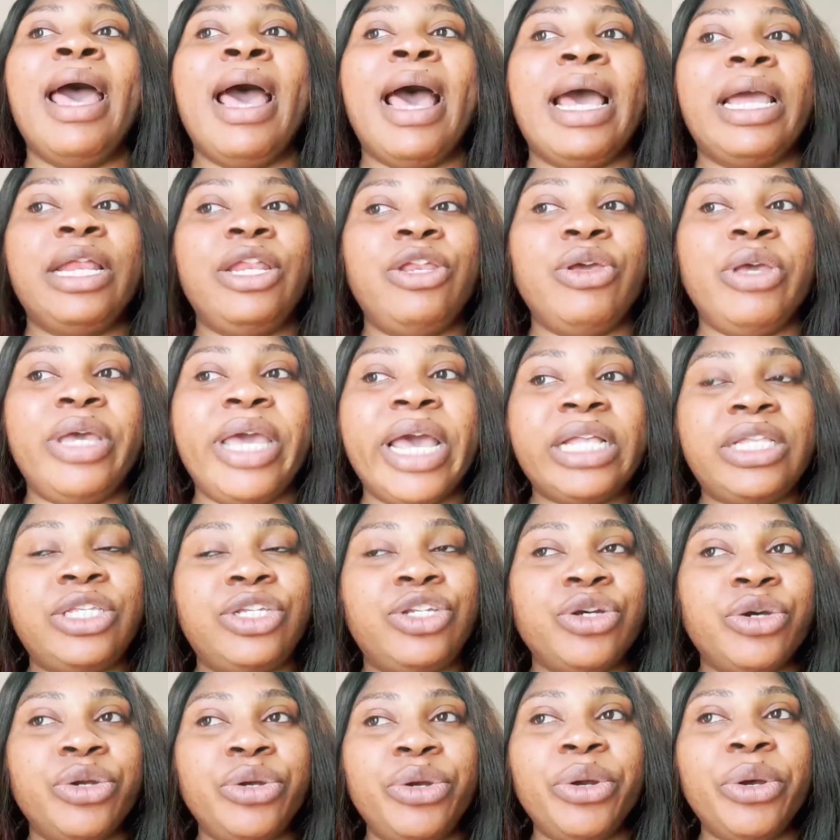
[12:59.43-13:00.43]
and you
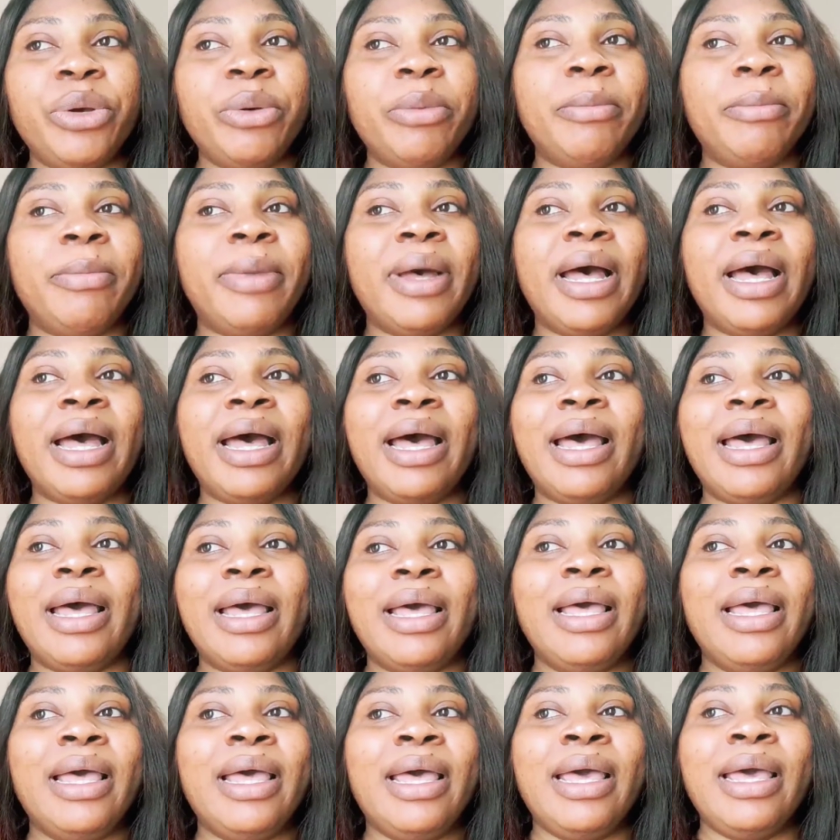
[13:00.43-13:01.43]
get your
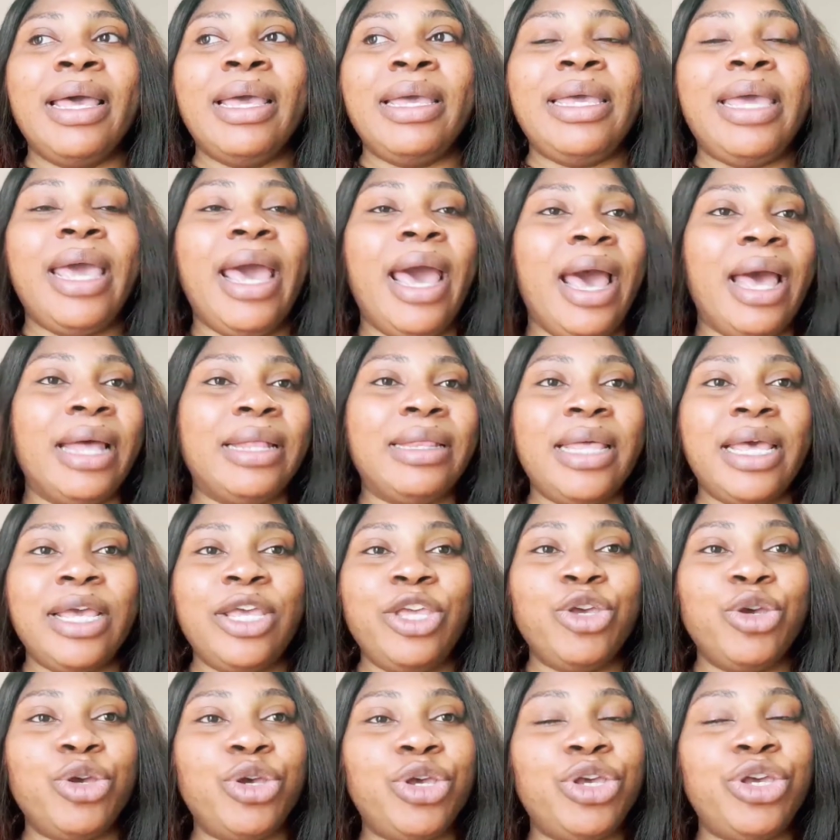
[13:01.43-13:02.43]
number. Yeah,
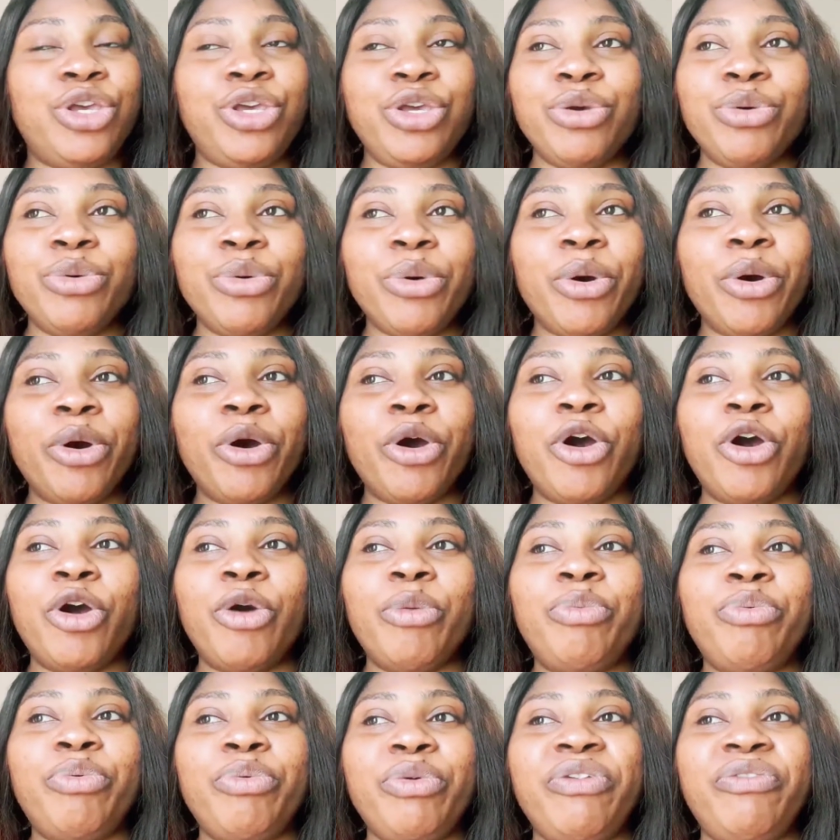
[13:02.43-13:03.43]
then you queue
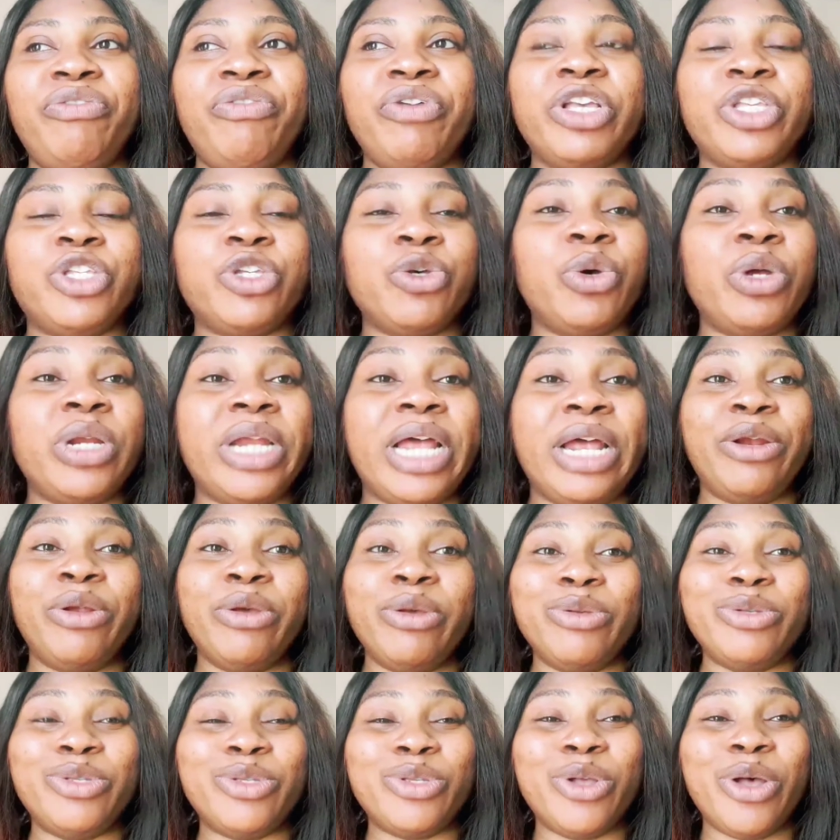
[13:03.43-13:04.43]
up. If you're someone
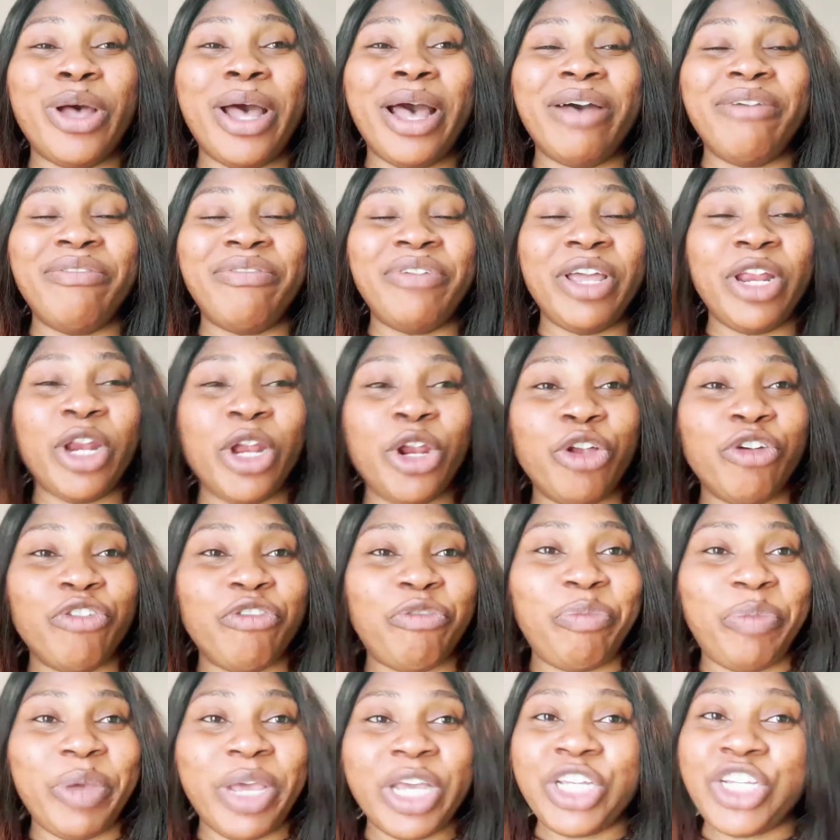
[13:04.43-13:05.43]
does not have a lot
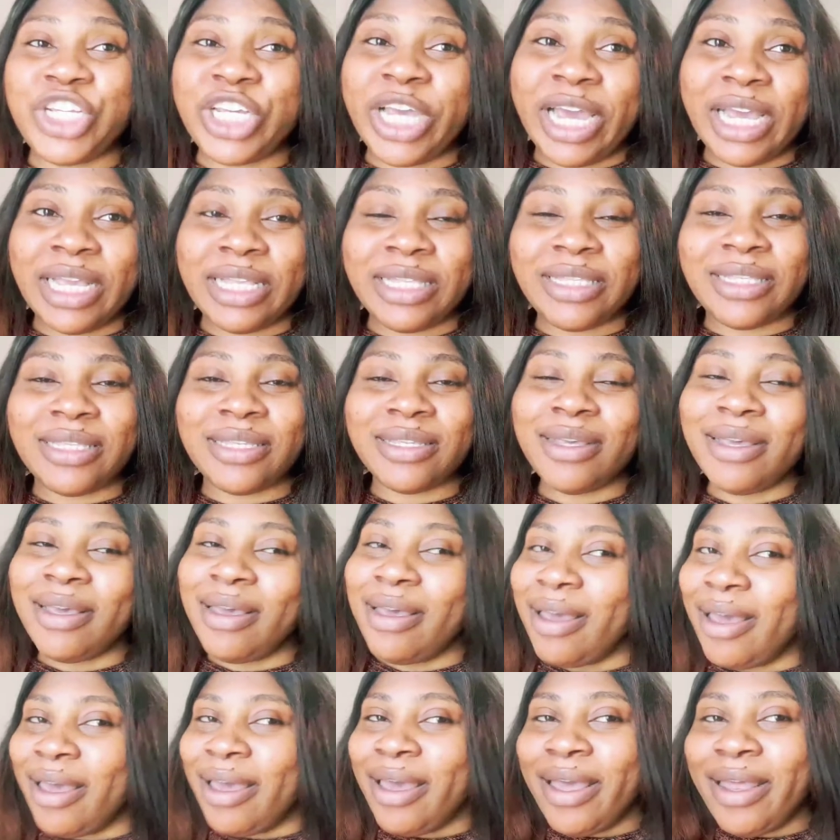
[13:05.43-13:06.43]
of patients,
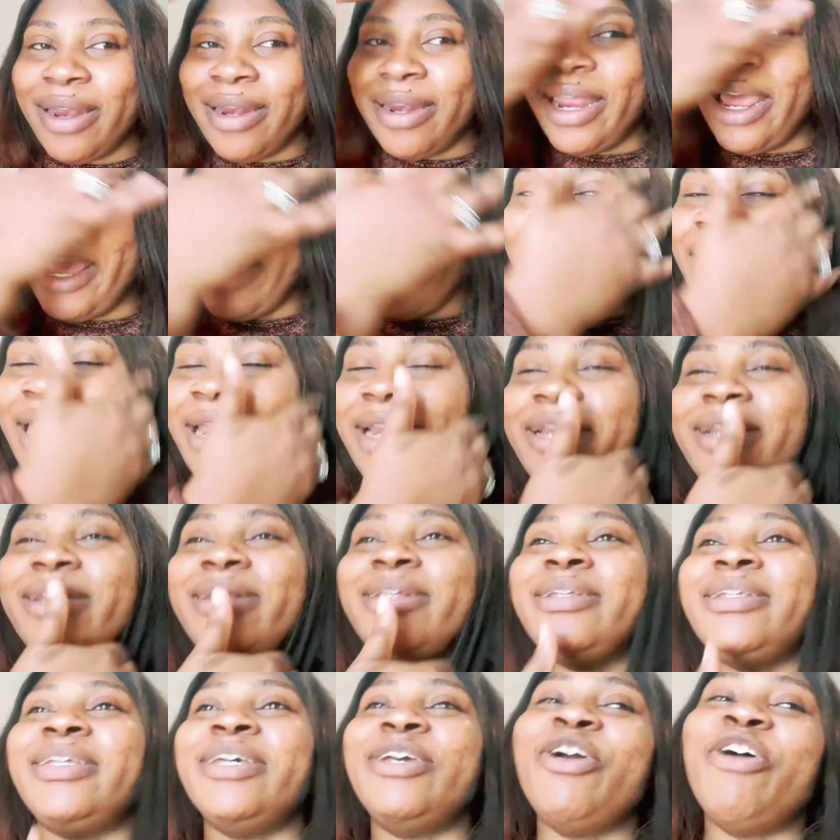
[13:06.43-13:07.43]

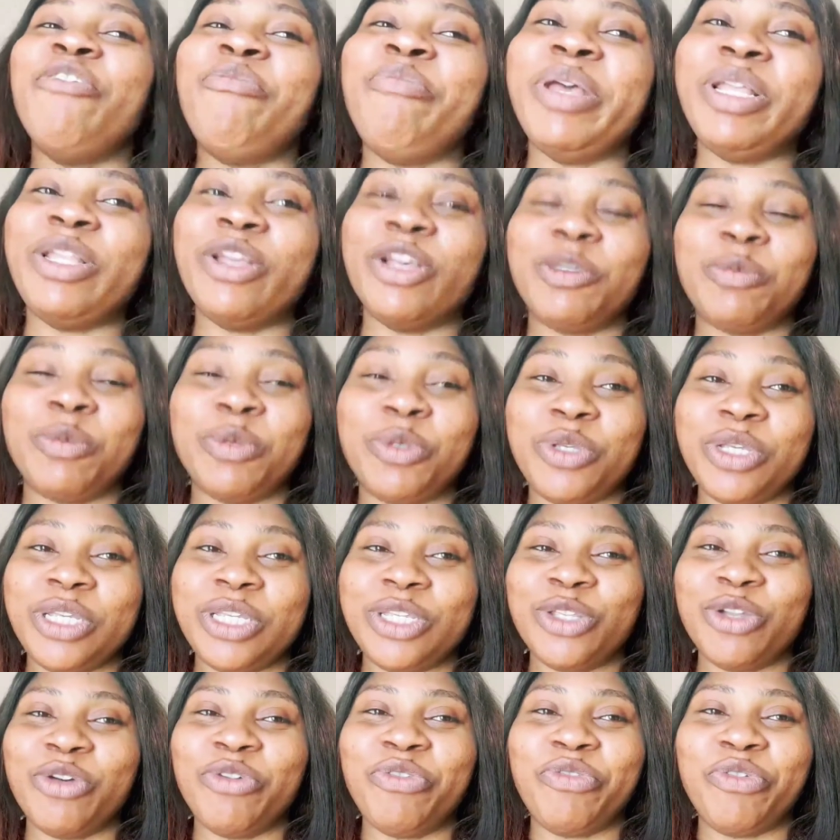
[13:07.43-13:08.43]
then the government hospital
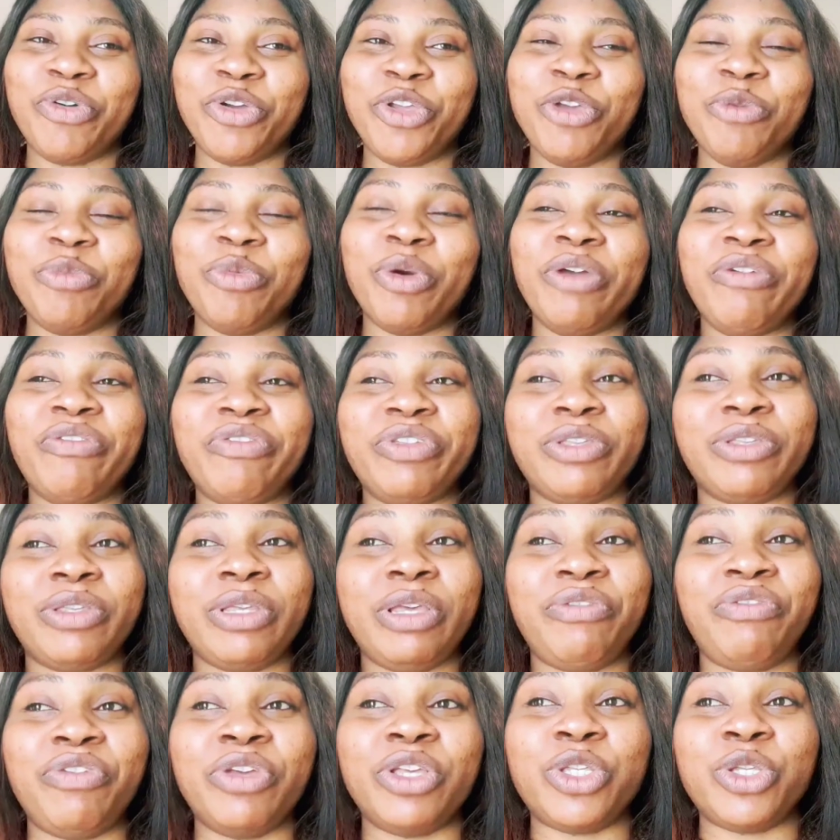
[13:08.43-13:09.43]
is not for you. But
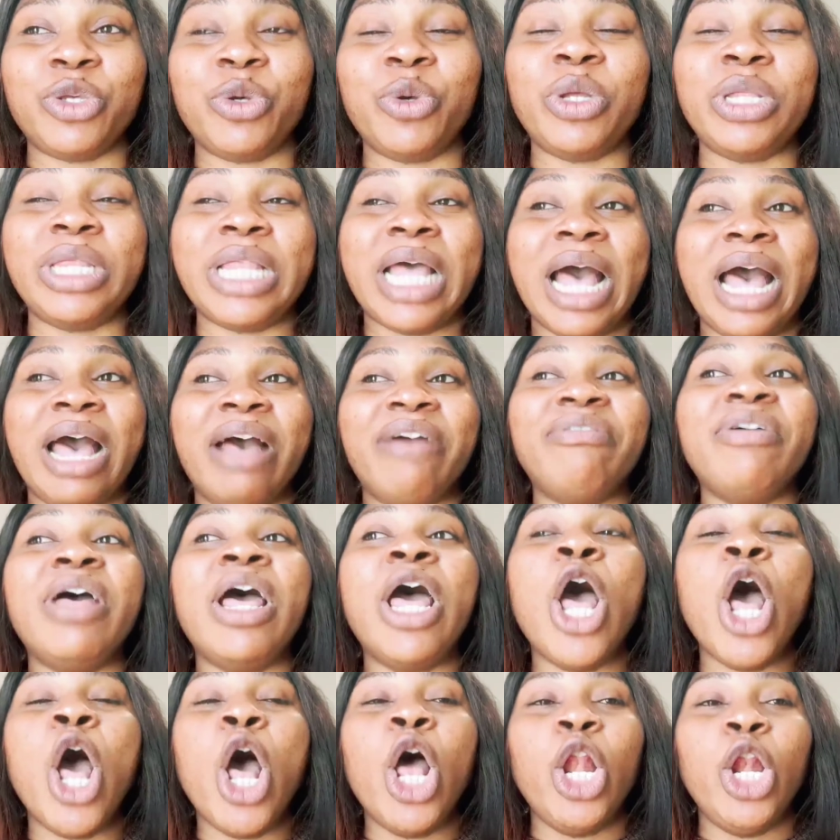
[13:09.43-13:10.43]
if you're someone that have
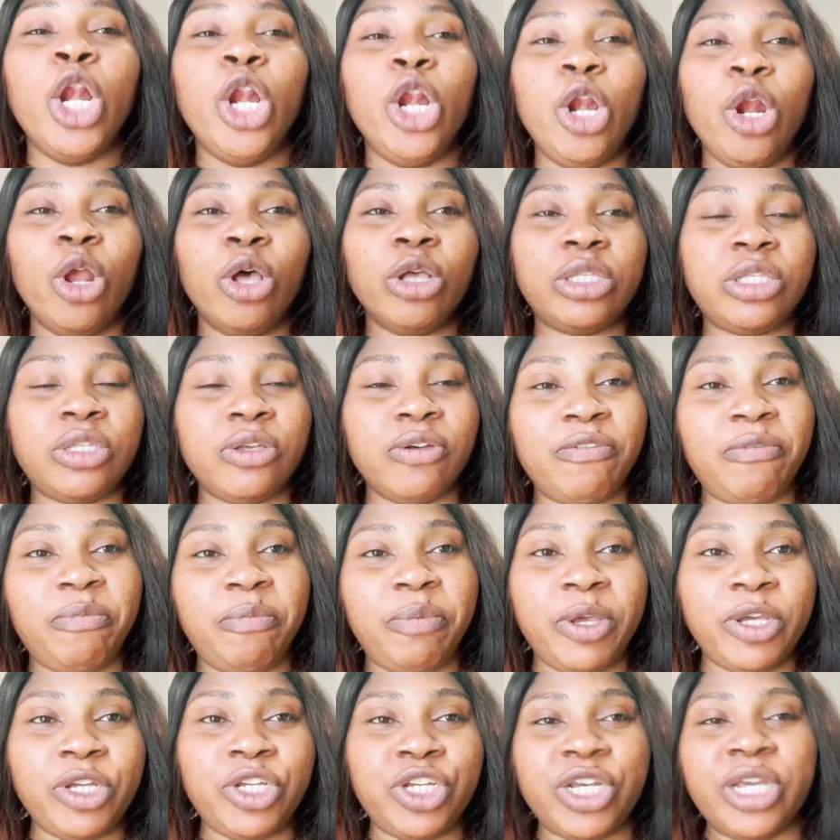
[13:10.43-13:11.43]
lots of
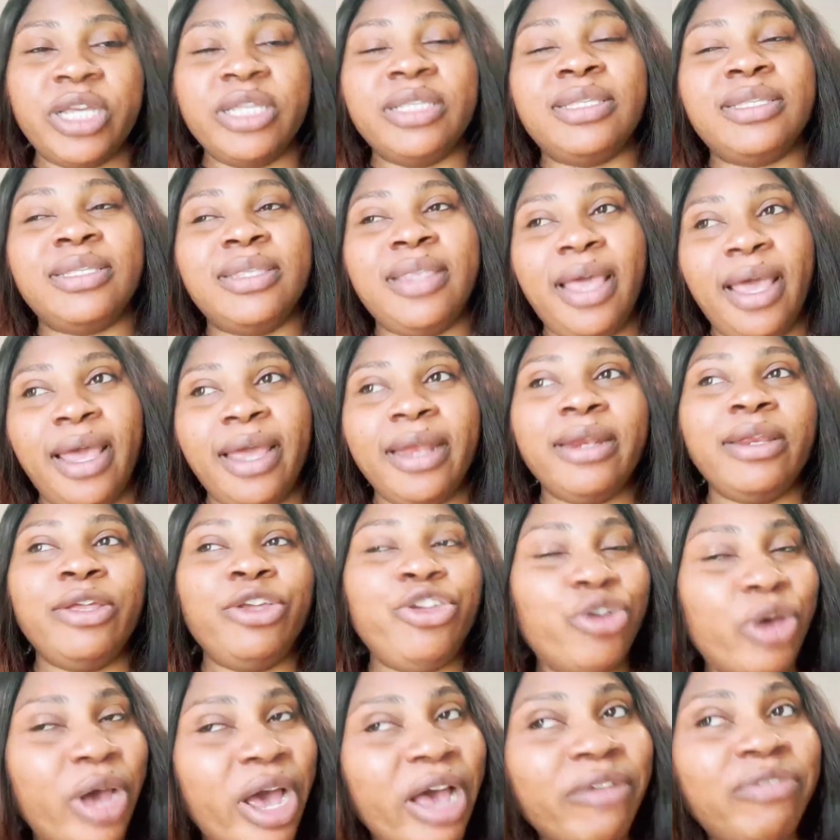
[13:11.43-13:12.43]
patients, then
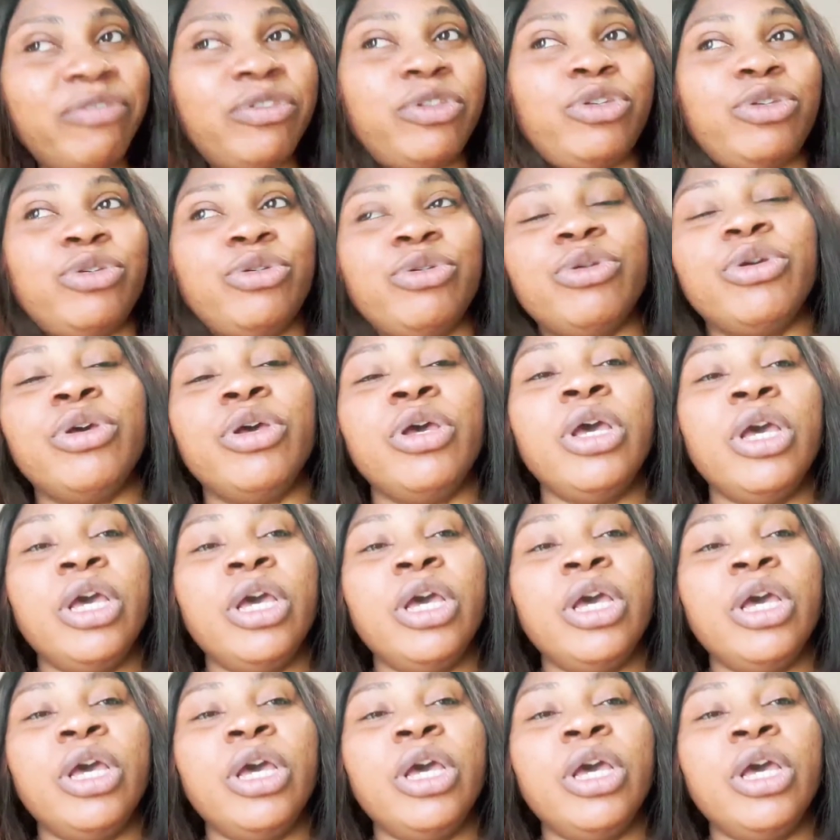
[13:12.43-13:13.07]
you have to,